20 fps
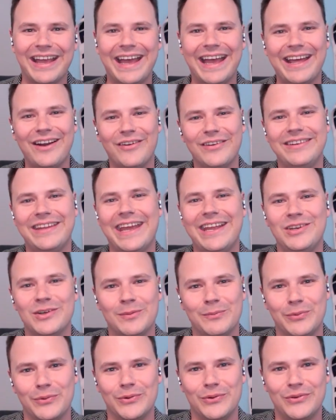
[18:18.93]
I had on
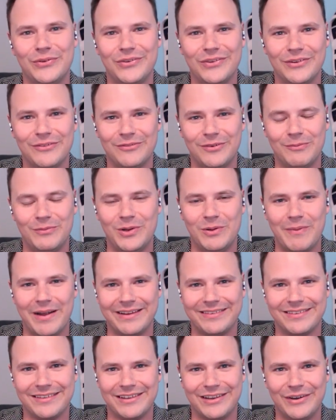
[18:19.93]
Daniel Bruce from New
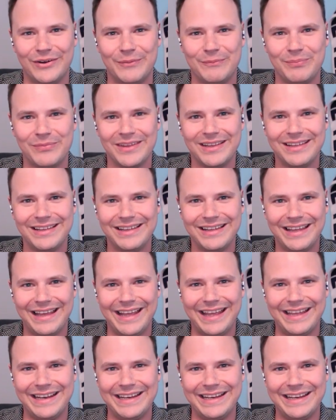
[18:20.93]
Mexico, and